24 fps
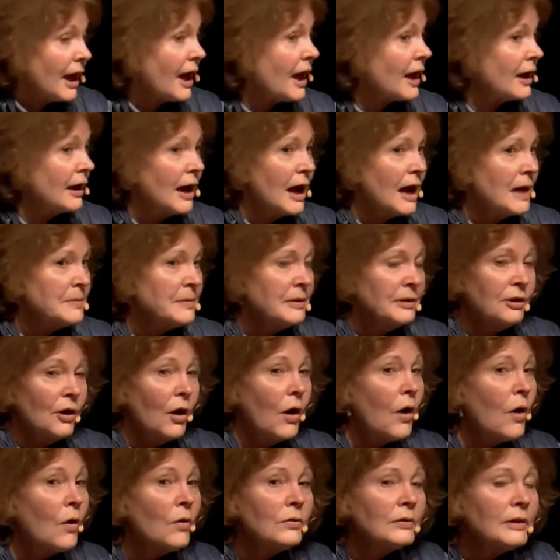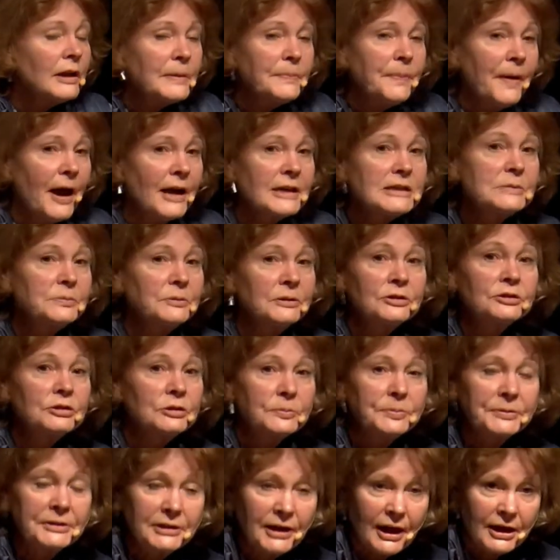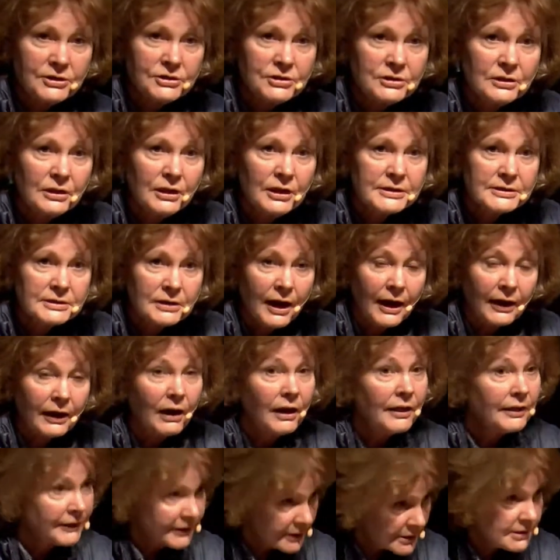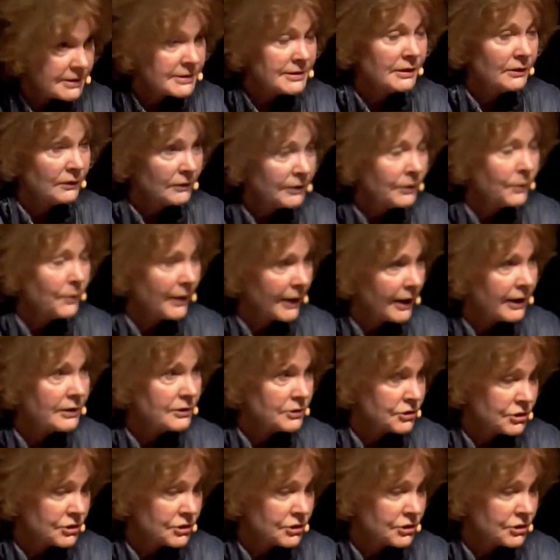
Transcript: and I mean, the only possible interpretation is like, this is the only way I can